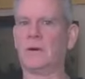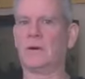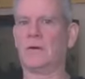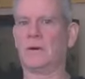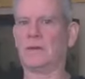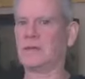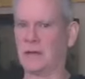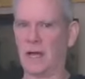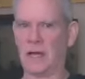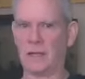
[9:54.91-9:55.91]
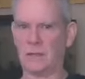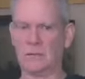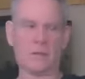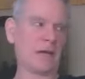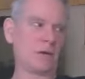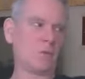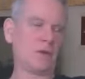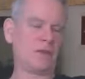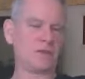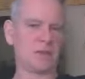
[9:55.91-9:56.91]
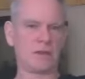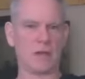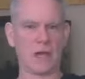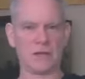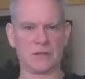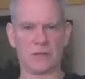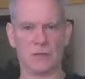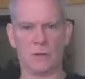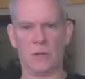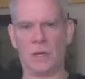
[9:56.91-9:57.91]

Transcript: or deny you, no matter what these other guys do."